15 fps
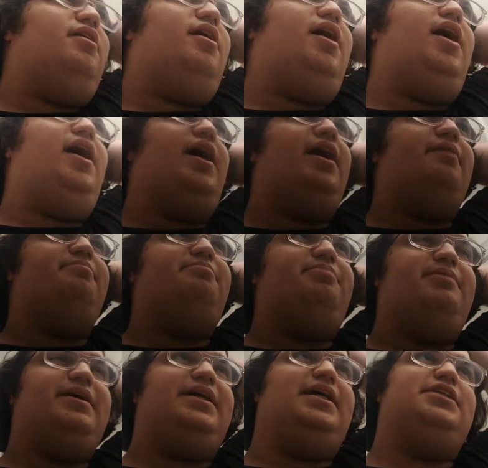
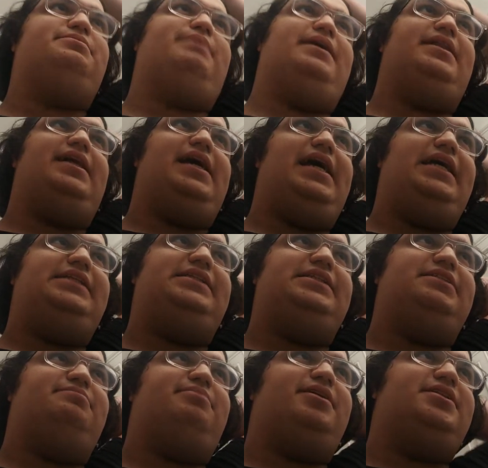because by the
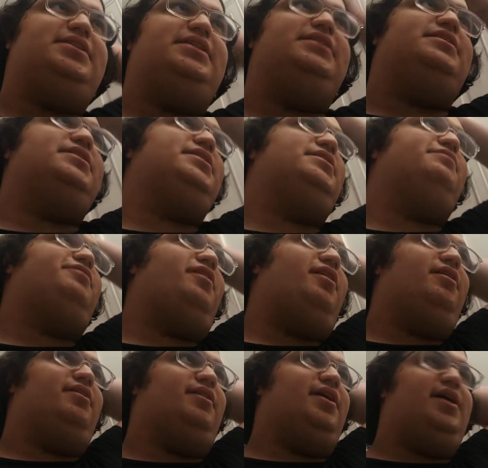18th button he doesn't
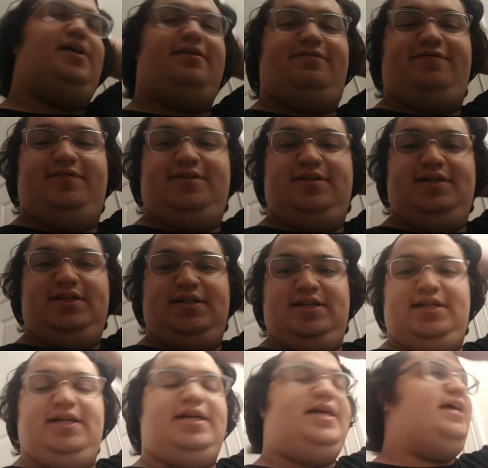fall in love,
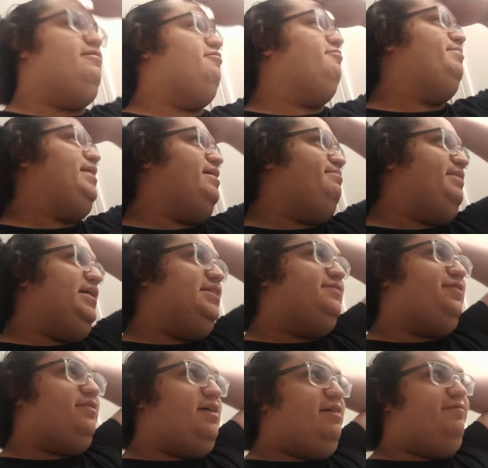he will be a beast
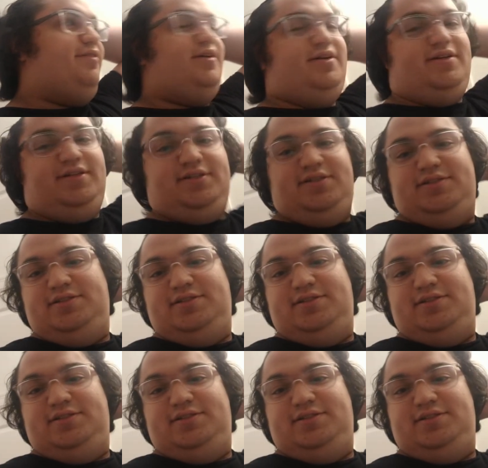forever.